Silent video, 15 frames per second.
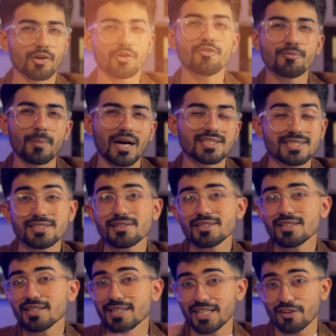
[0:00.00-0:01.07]
you've mastered
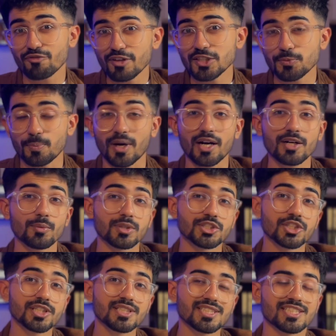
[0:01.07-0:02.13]
the toughest part, which
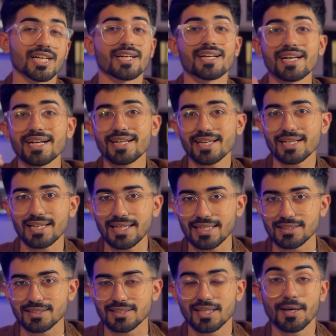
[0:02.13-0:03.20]
is generating
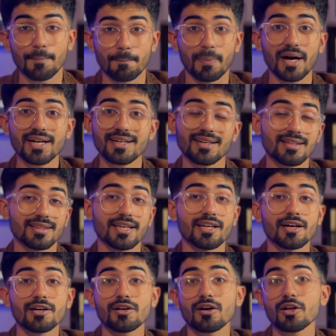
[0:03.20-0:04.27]
leads, but there
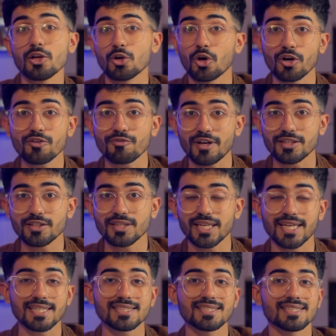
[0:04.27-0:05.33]
are a lot of other
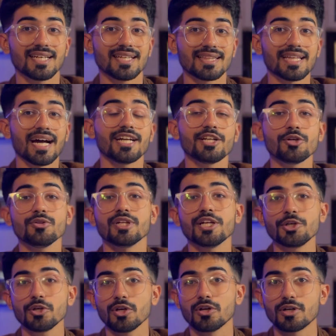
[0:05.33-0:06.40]
things that you need
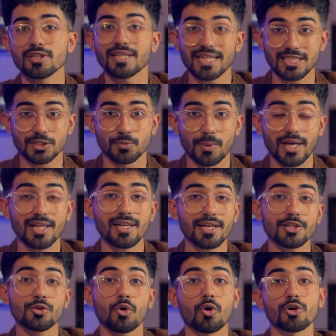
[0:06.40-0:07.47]
to learn as well
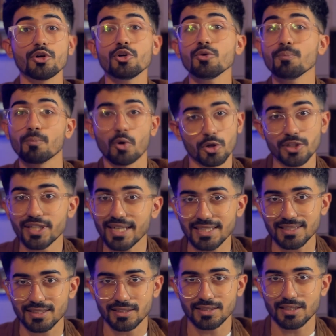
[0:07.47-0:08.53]
in order to
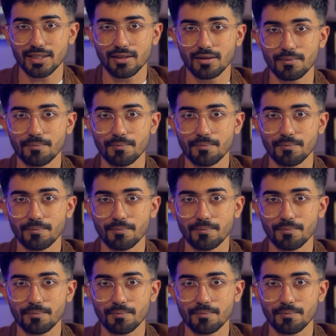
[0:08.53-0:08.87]
monetize the skill.